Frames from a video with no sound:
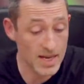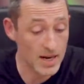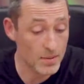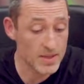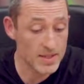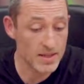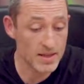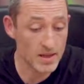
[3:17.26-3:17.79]
How
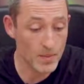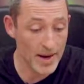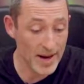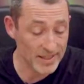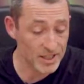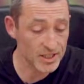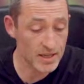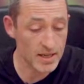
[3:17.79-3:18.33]
is it that we
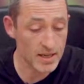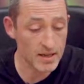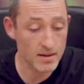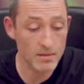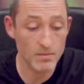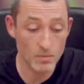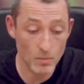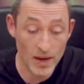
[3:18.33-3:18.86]
actually
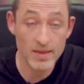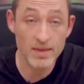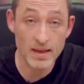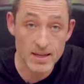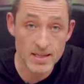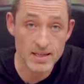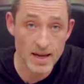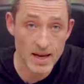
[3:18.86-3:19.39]
win
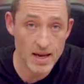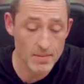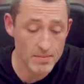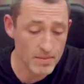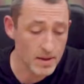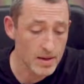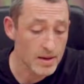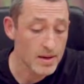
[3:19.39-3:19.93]
this
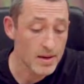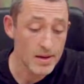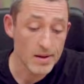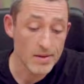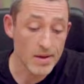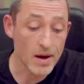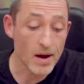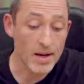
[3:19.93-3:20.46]
game?
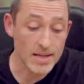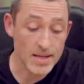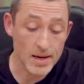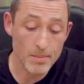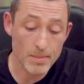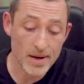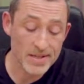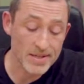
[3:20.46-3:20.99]
The
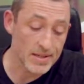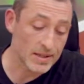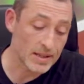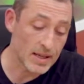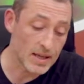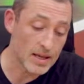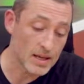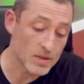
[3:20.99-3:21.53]
idea
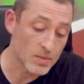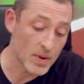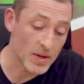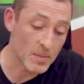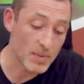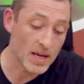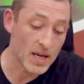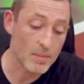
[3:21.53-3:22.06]
basically is when
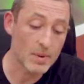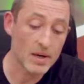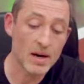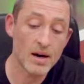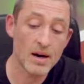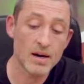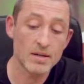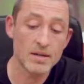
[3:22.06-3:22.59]
you pick up a
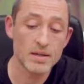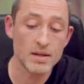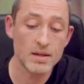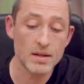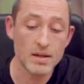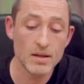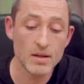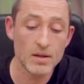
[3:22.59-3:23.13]
card,
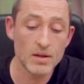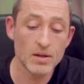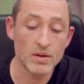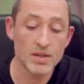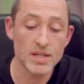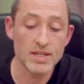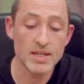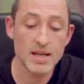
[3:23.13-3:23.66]
you
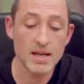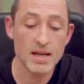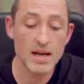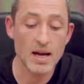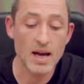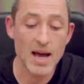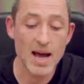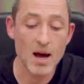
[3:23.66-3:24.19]
look to see
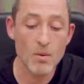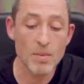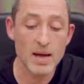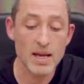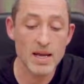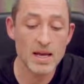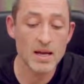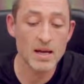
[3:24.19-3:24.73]
how
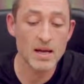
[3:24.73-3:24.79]
many